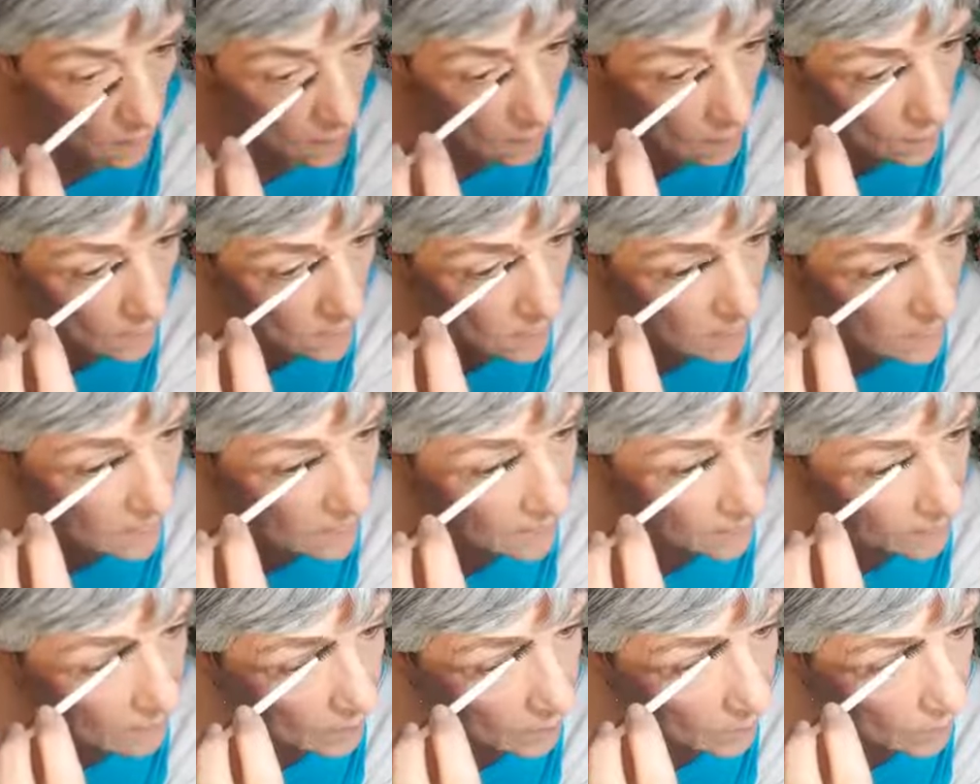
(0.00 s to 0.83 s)
Always
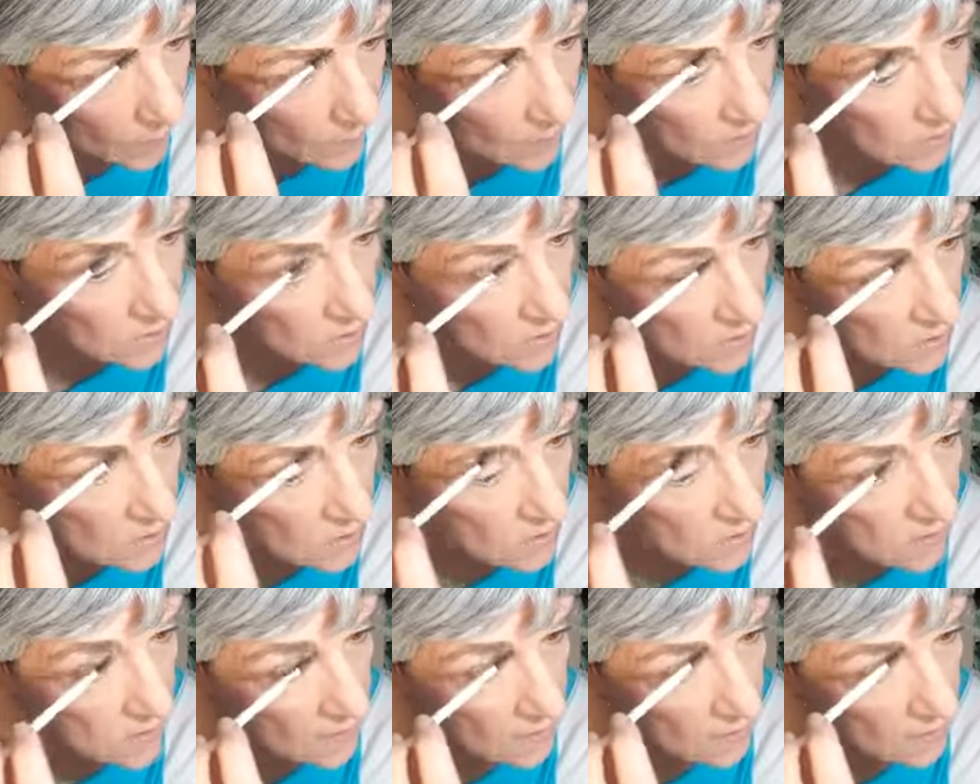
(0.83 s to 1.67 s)
take my brush and
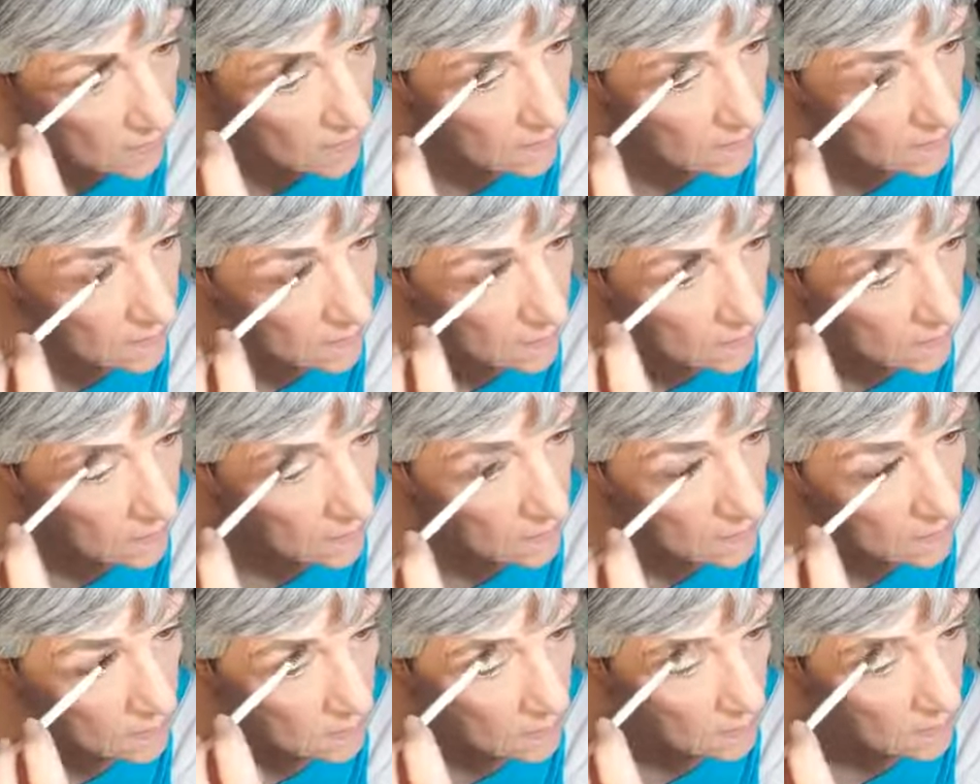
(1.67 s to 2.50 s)
just kind of
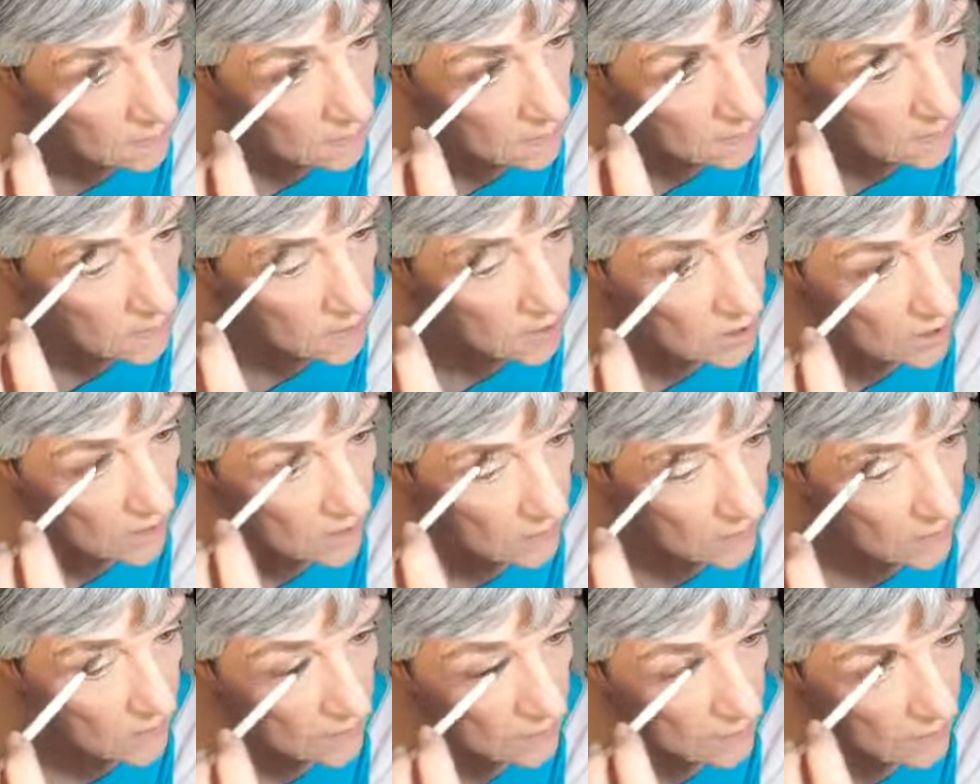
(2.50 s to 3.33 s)

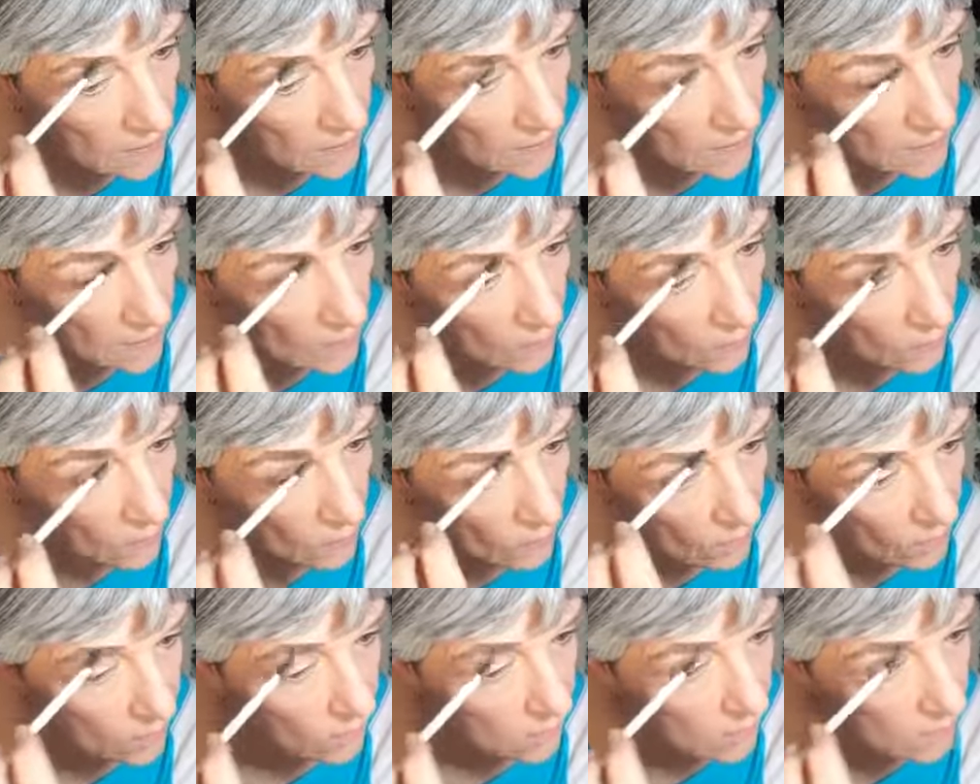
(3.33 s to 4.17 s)
gently go
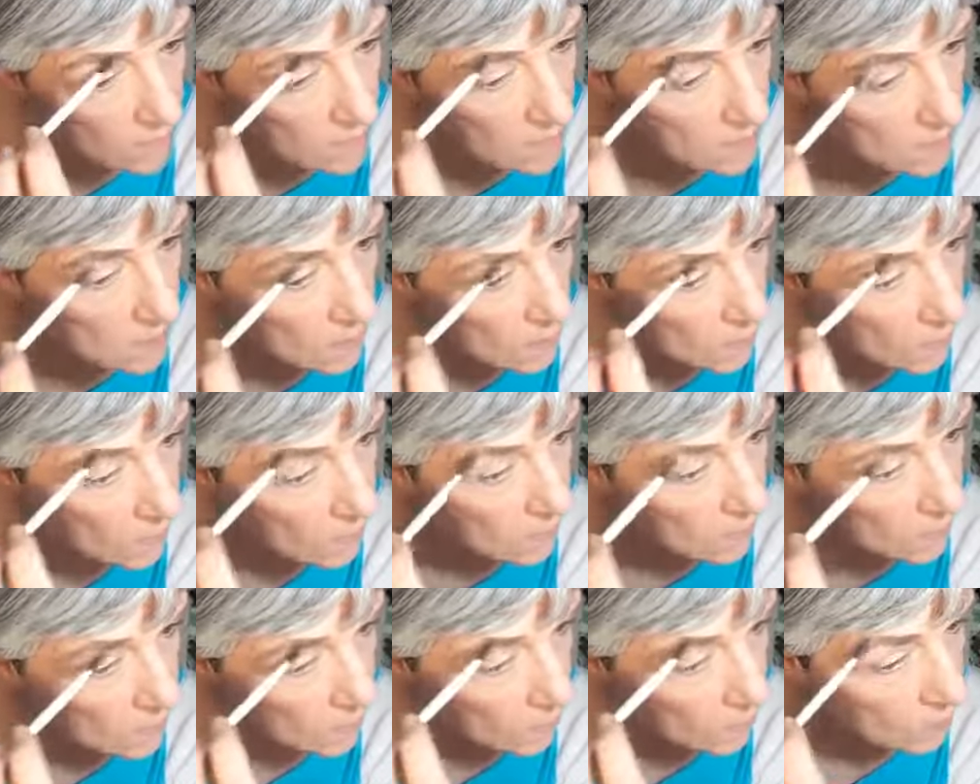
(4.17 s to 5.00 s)
over it so
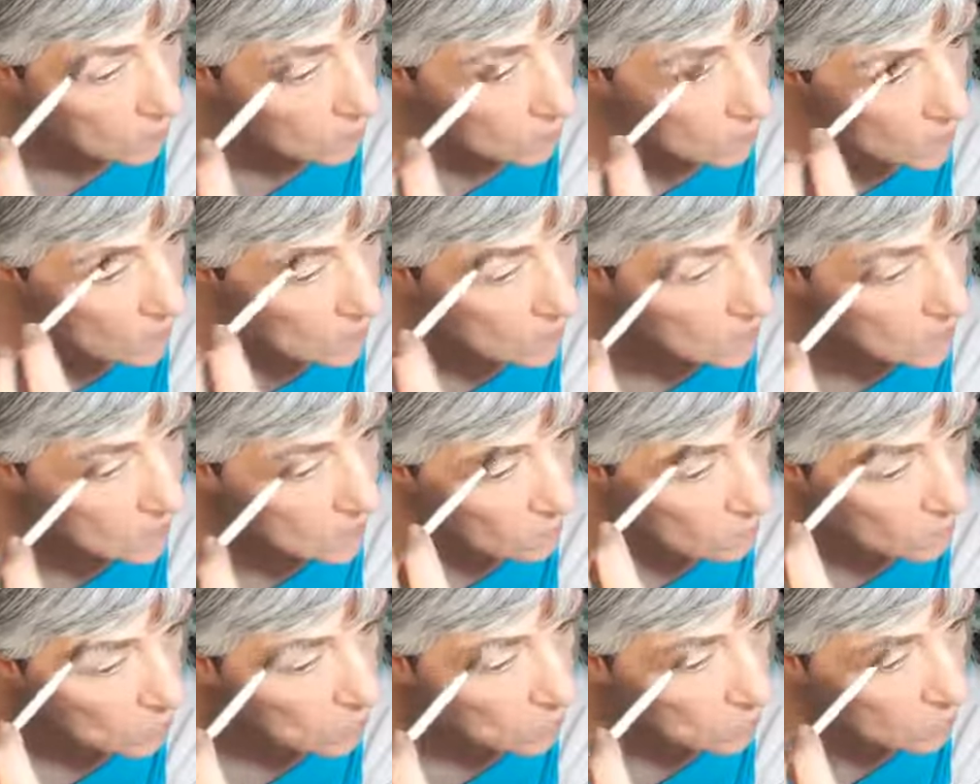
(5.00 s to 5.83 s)
it will
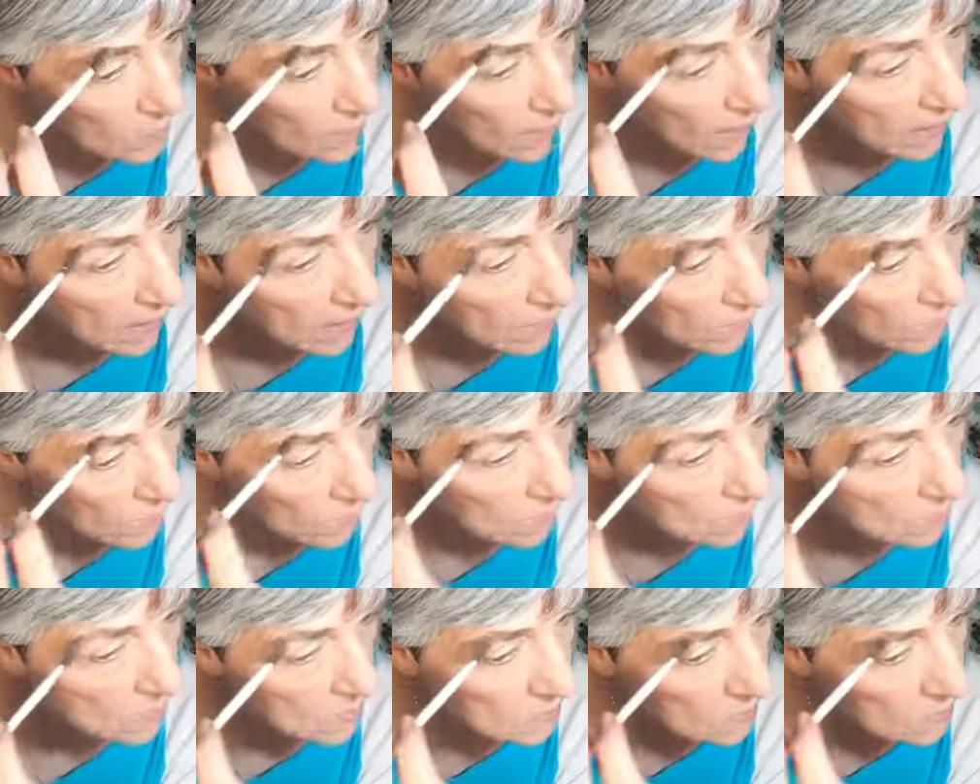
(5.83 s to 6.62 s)
smooth out.